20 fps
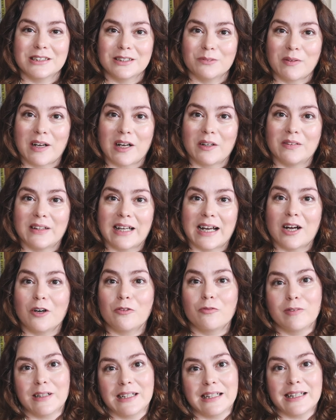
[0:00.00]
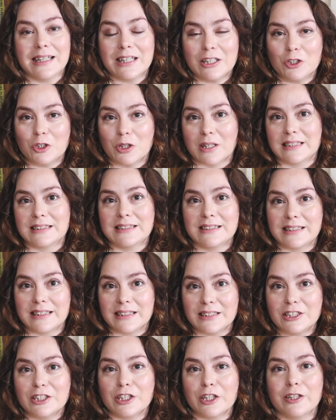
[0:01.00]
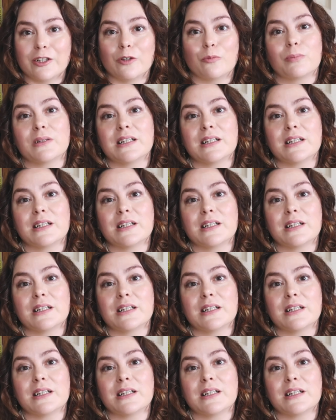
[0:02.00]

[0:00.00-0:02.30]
just found that really interesting too.